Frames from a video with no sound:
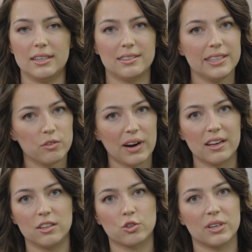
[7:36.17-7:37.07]
T
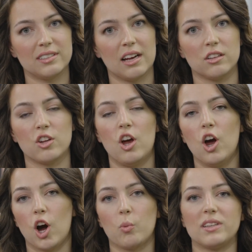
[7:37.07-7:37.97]
regulatory cells
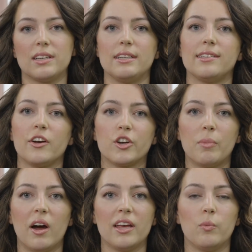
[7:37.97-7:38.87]
are what's going to tell your
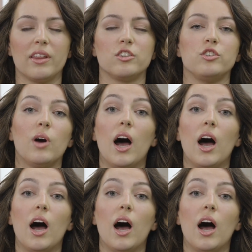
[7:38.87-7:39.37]
body whether to